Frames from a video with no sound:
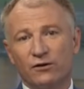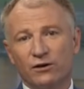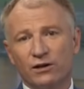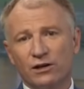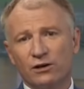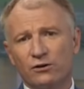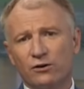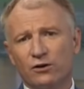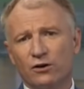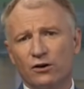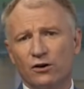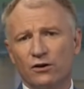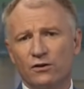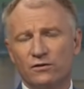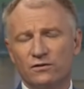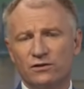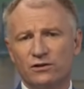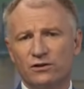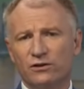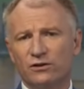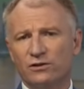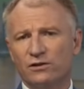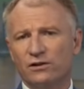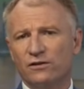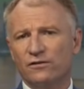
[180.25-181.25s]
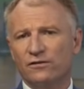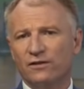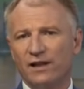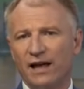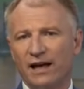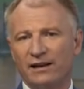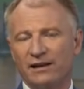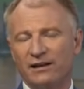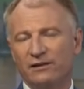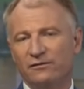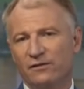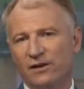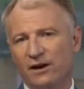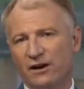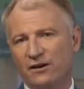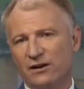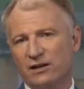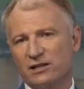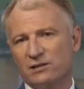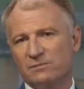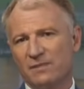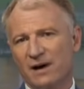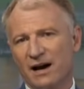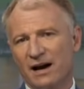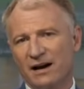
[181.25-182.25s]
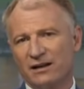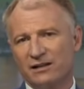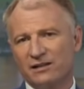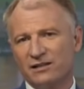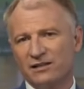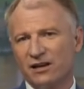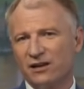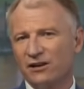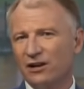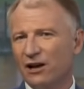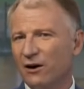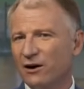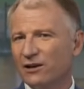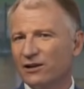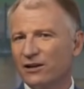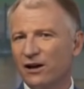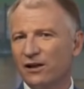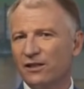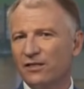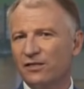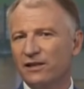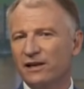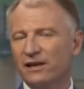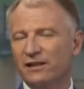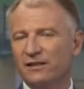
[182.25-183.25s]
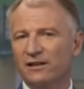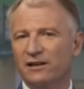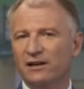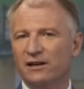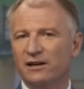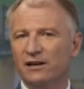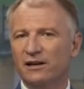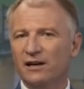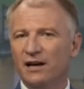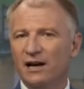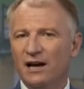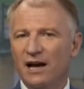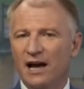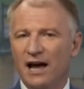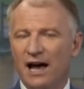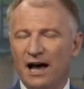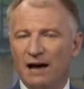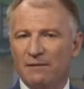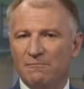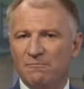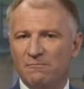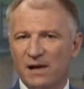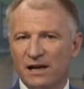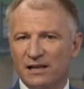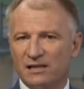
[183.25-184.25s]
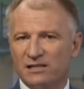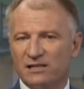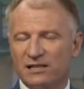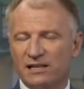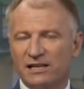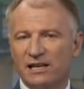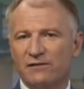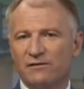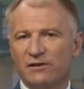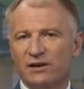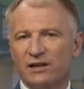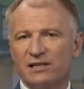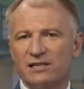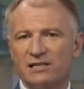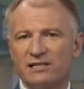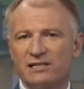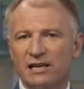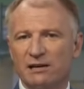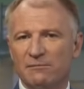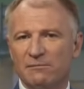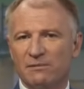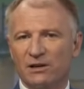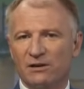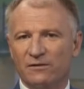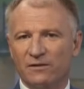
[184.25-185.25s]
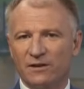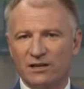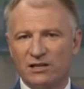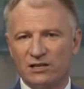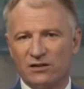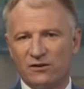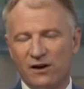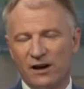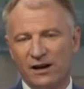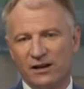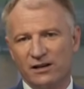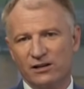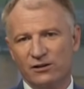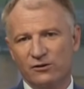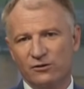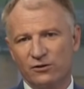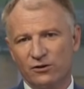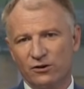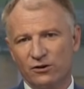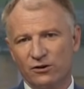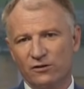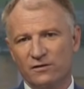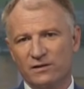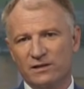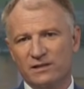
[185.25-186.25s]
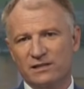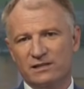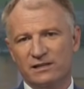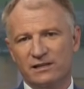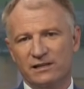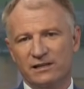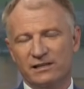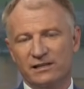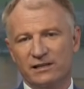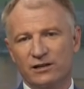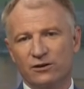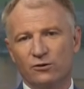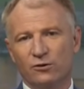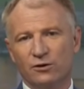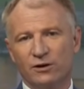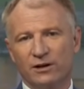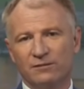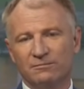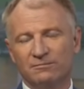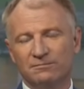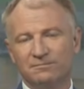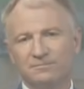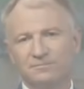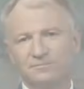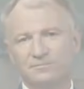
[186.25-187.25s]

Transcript: for yield curves to, to flatten in various markets. So no, I don't think that a, a, a significant steepening of the Australian yield curve is, is in order